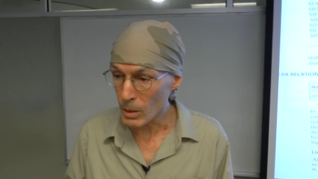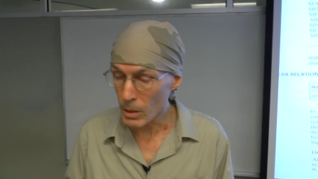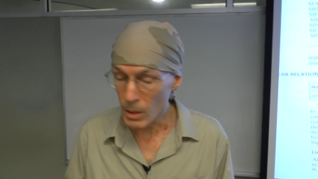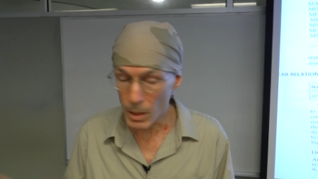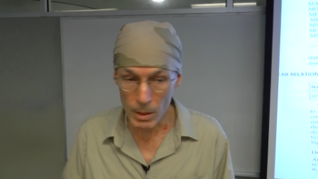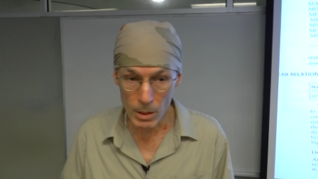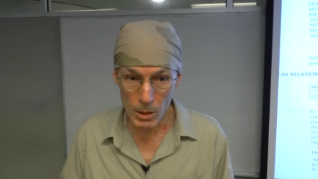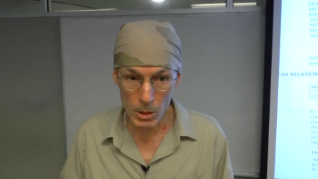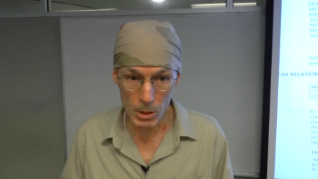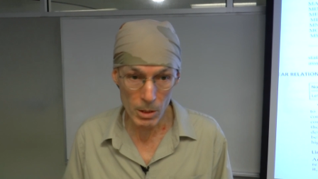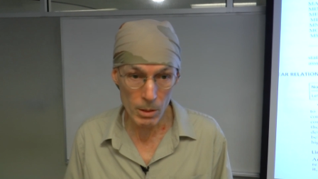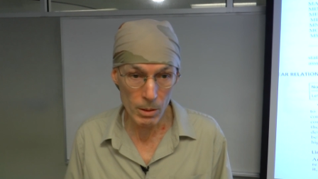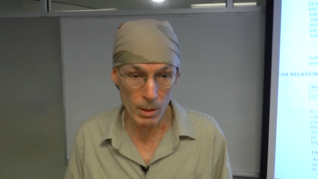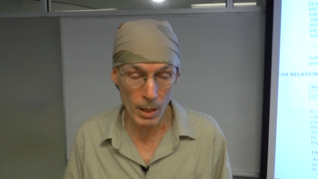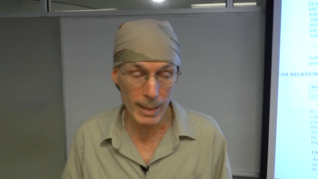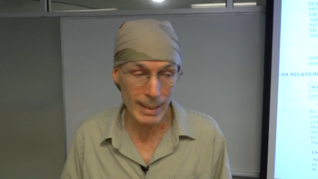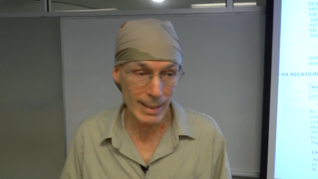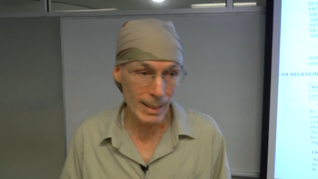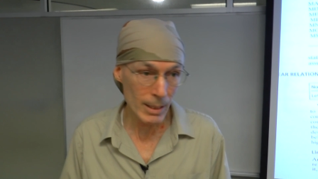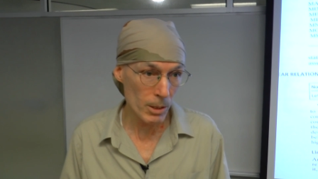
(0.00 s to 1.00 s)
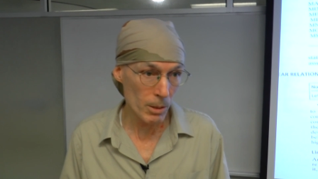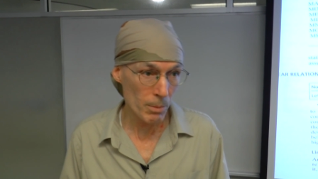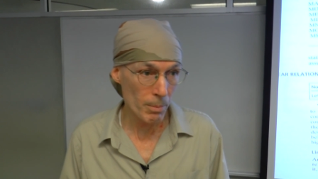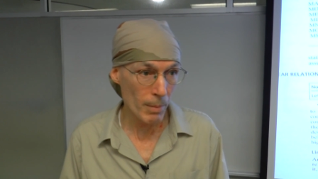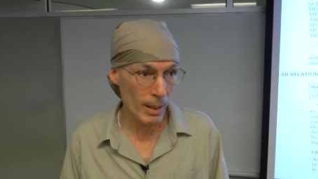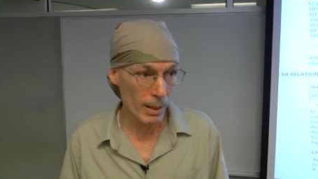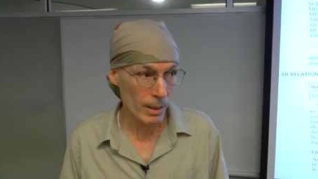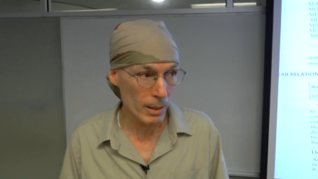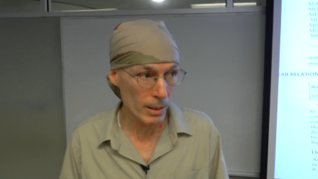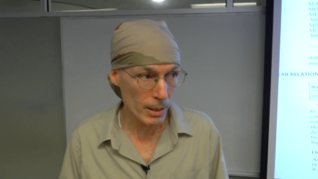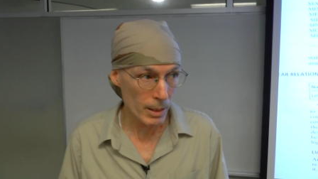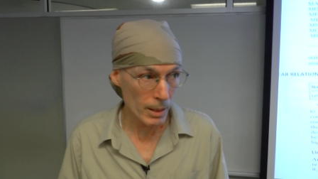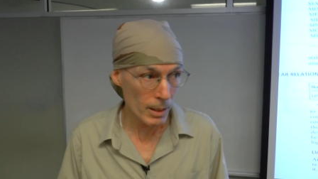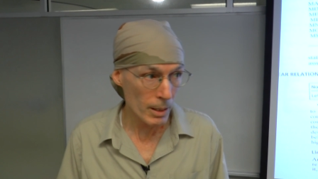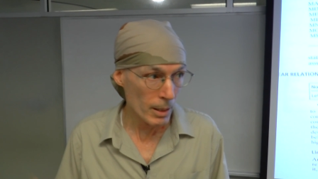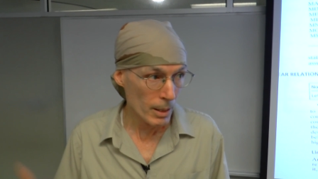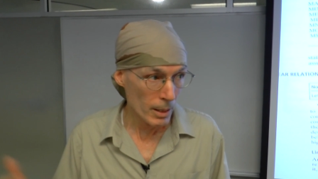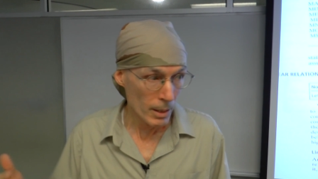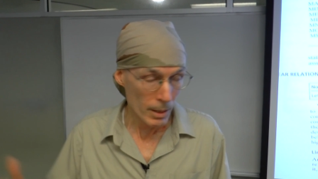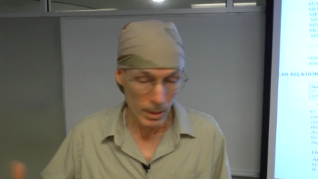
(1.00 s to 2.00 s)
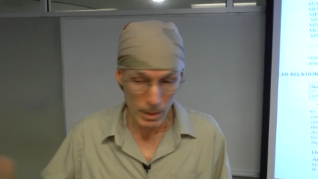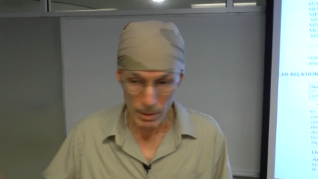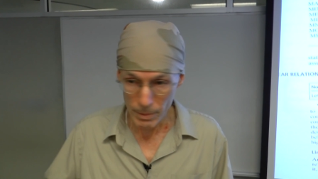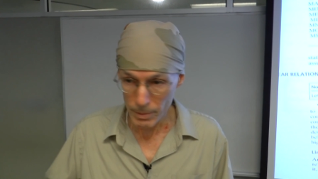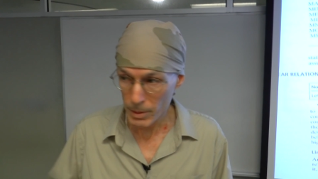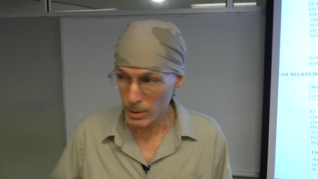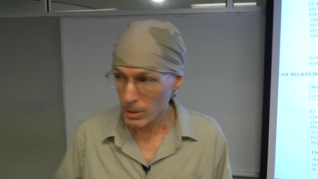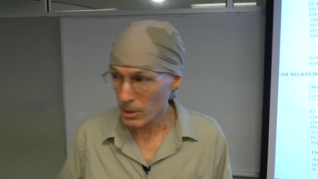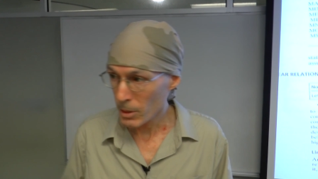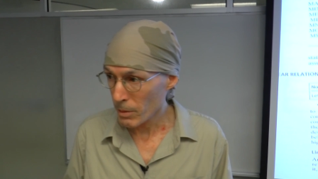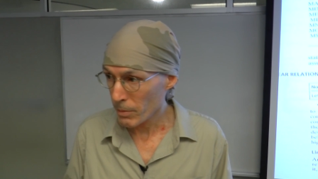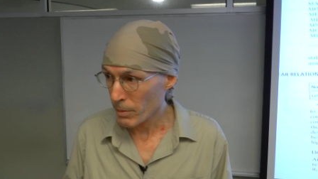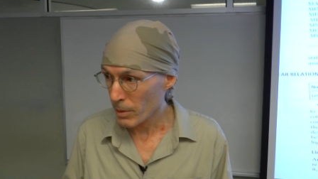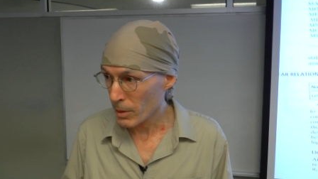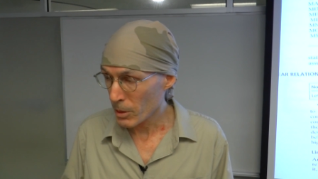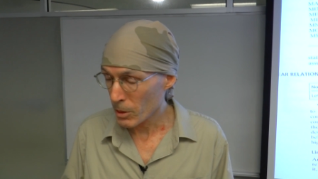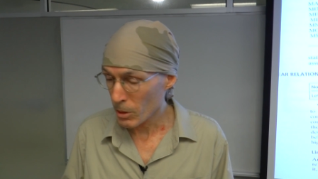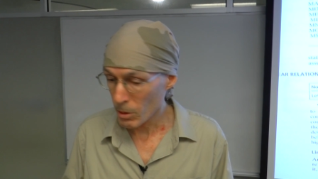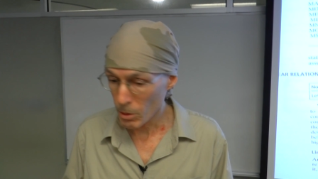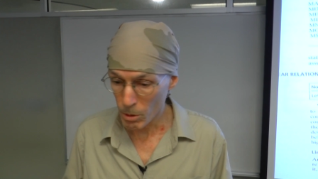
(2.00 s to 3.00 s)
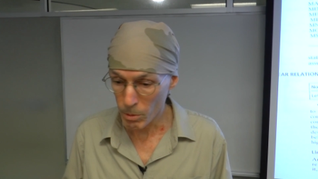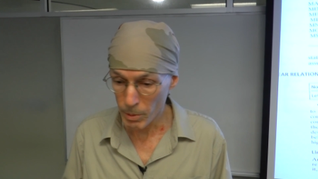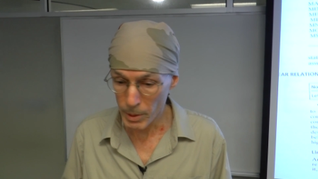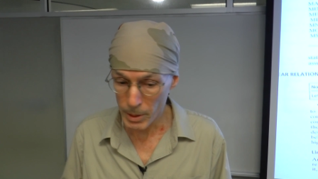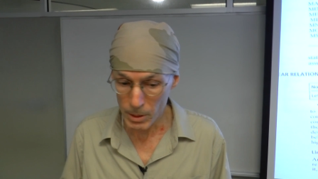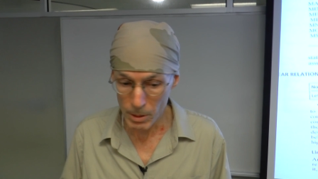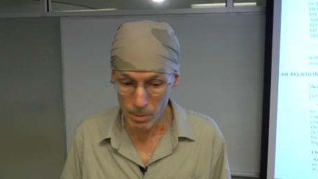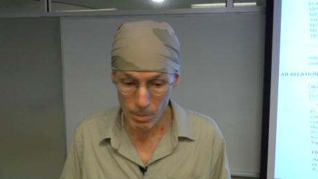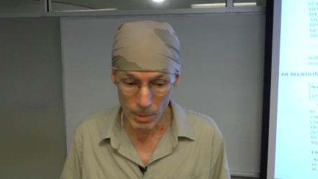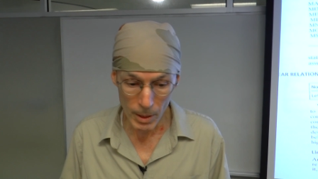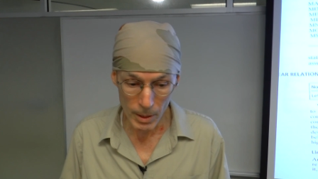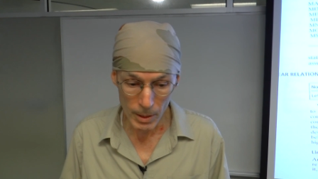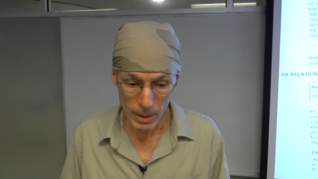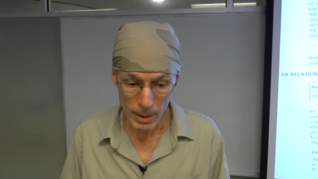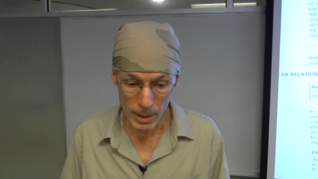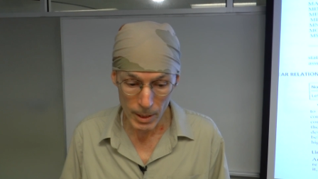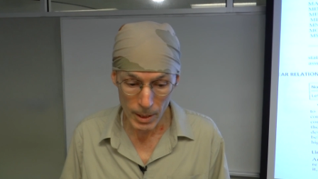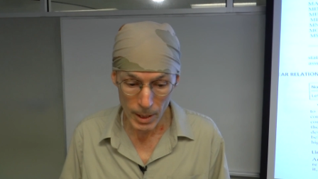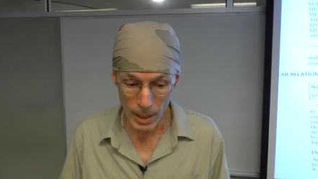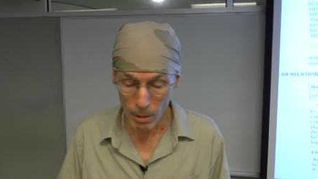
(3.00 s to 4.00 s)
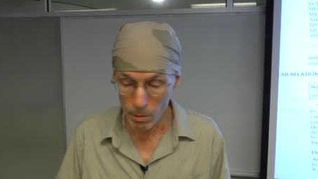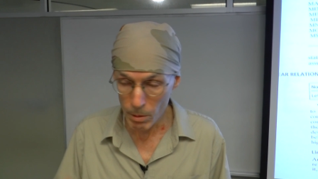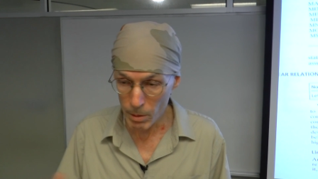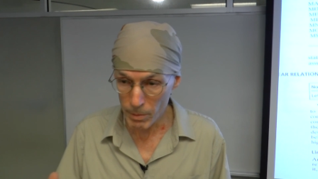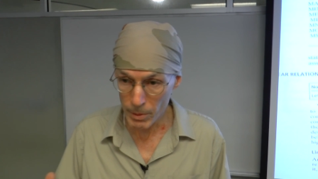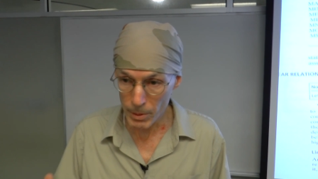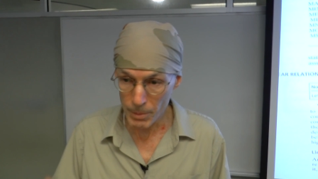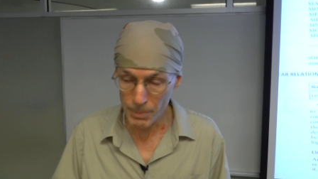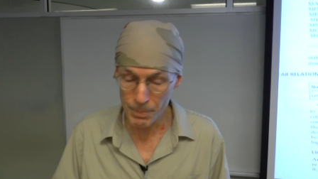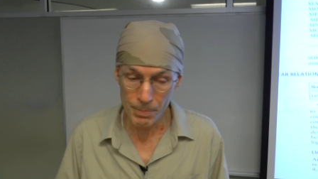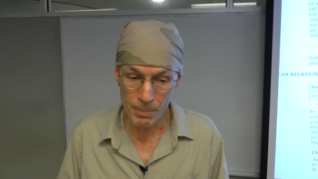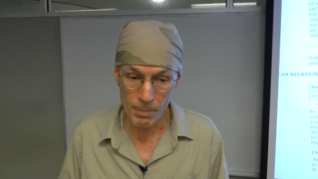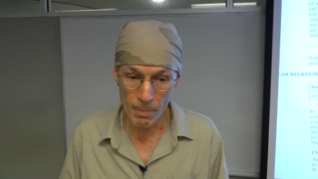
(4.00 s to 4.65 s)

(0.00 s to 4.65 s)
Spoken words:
modeling, differential equation modeling. However,